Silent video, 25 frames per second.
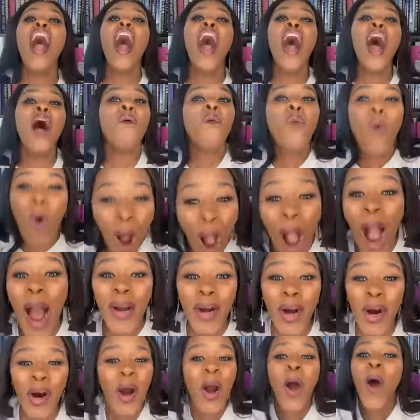a
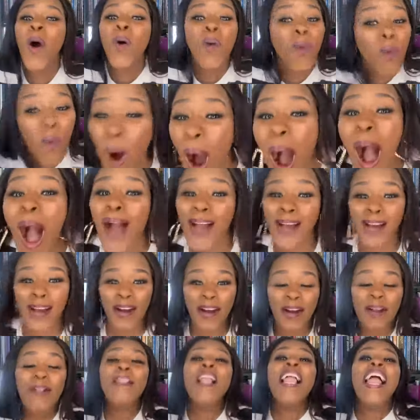water
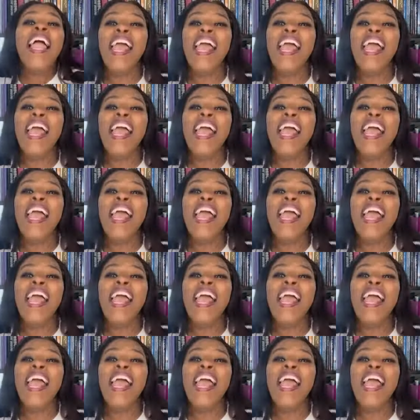walker.